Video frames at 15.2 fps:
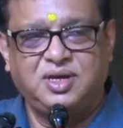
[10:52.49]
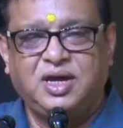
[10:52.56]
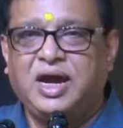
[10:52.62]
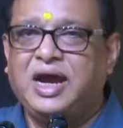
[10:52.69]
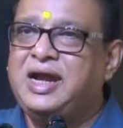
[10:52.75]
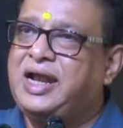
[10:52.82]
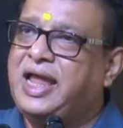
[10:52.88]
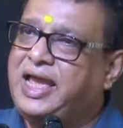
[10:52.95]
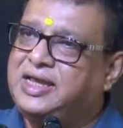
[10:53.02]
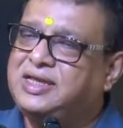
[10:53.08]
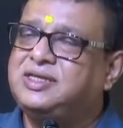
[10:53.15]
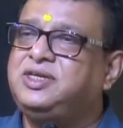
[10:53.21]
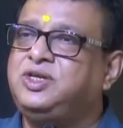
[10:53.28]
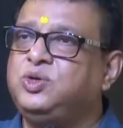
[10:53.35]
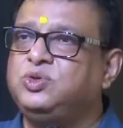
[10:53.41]
And like
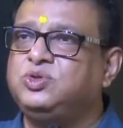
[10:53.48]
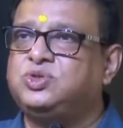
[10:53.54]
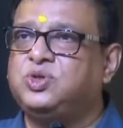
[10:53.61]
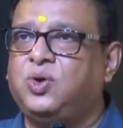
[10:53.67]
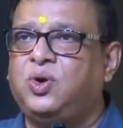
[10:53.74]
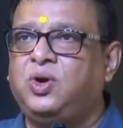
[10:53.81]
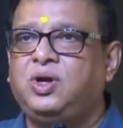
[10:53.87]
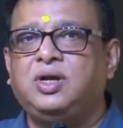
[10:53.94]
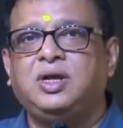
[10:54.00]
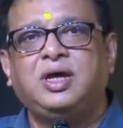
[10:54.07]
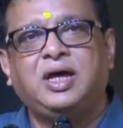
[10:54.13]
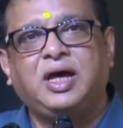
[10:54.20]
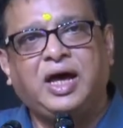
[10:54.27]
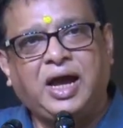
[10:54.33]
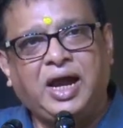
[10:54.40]
you sold,
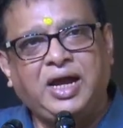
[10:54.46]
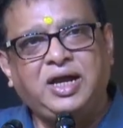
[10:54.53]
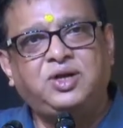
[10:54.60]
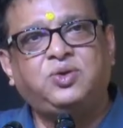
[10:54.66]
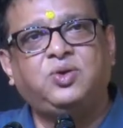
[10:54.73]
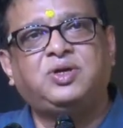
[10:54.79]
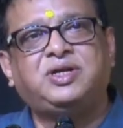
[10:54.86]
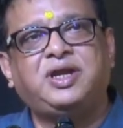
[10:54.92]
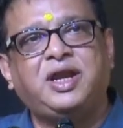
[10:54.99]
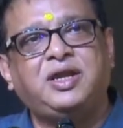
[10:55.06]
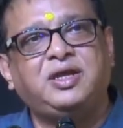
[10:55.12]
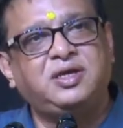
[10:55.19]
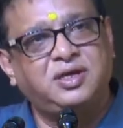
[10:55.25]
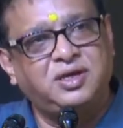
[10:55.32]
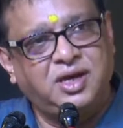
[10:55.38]
I took
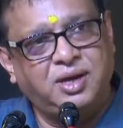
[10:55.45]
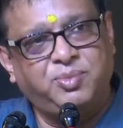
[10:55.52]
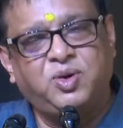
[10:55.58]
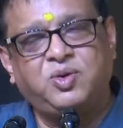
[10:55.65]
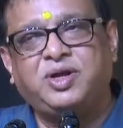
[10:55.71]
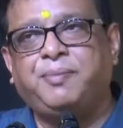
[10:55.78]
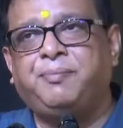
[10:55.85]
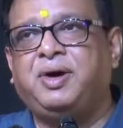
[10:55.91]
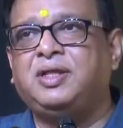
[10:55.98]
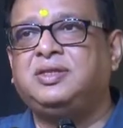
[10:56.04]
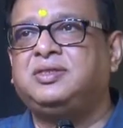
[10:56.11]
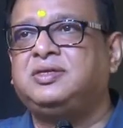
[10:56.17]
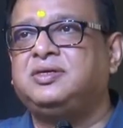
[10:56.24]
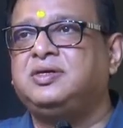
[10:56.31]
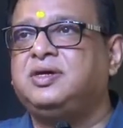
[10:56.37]
training about a
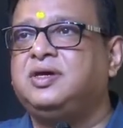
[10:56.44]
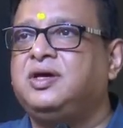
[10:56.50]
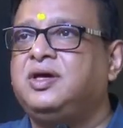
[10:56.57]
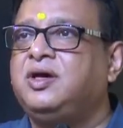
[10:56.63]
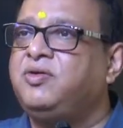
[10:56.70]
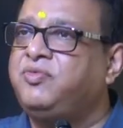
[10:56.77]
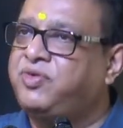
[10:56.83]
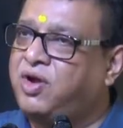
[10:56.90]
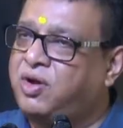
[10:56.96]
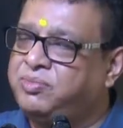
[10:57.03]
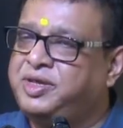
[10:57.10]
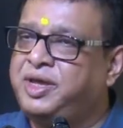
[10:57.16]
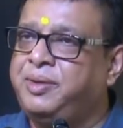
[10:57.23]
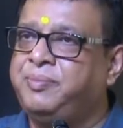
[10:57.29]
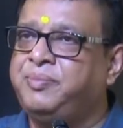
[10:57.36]
month from
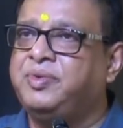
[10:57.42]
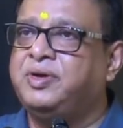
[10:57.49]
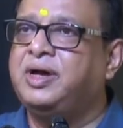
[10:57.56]
him.